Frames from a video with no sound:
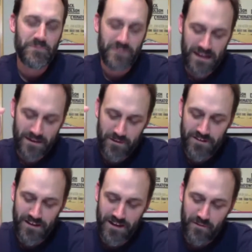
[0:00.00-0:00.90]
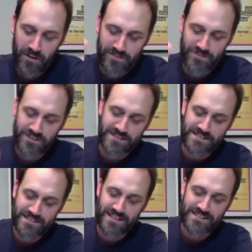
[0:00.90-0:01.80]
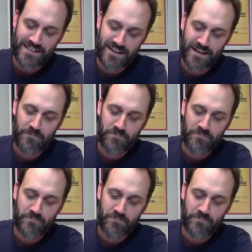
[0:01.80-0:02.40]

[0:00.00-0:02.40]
I'm on your list. Yes, I am.